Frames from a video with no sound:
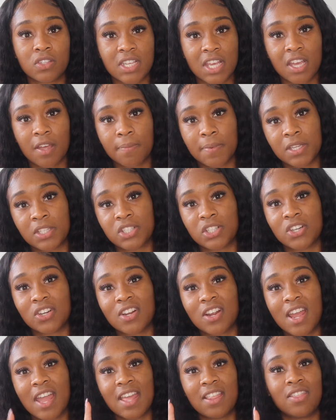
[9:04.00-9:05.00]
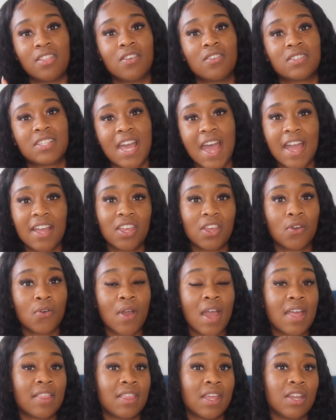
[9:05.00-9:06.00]
take a picture and they'll tag you,
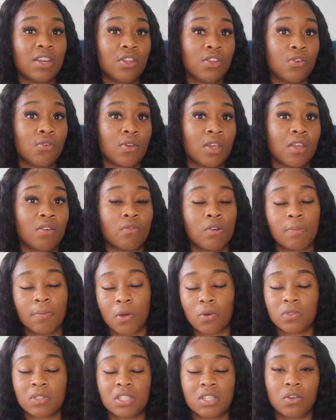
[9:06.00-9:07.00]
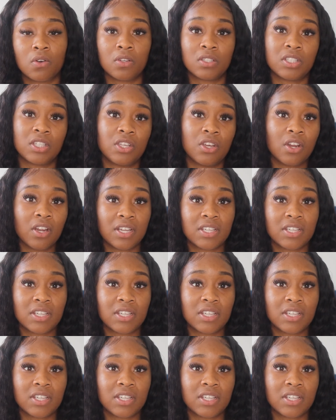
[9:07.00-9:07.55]
and then you can repost it onto your